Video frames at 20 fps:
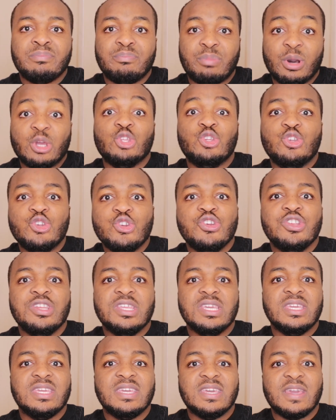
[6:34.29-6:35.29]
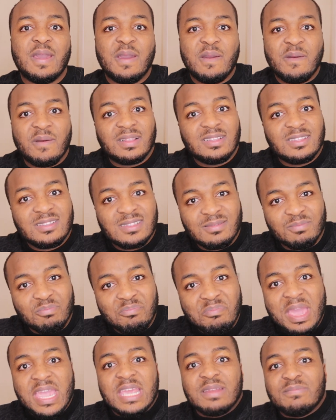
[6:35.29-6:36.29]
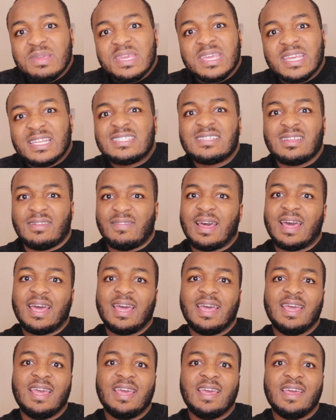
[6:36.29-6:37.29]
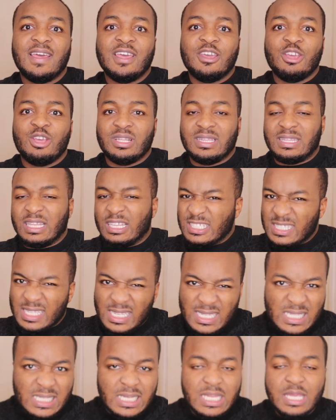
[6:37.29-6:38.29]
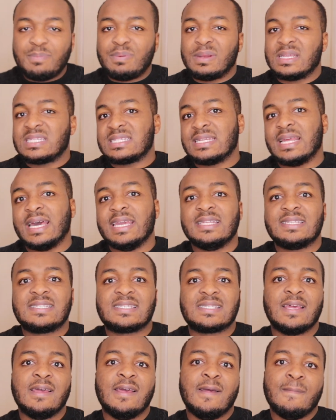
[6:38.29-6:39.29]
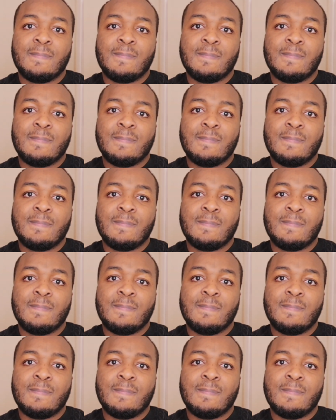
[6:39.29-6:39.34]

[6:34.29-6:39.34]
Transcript: but uni made me into that. The sleepless nights,